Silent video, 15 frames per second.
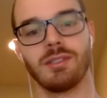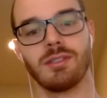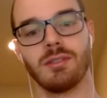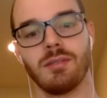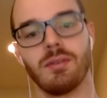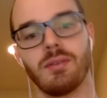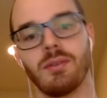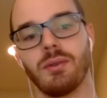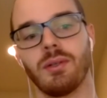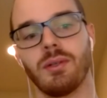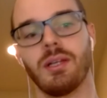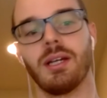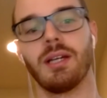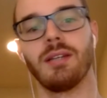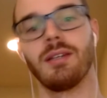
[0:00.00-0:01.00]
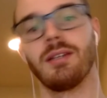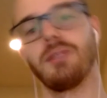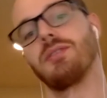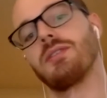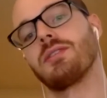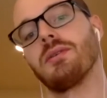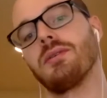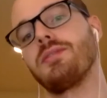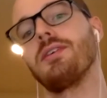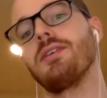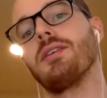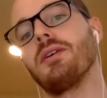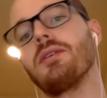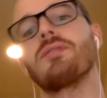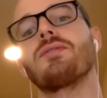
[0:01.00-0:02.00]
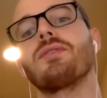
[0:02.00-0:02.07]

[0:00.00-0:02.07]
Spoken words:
and so if you have an old client, like you just don't see those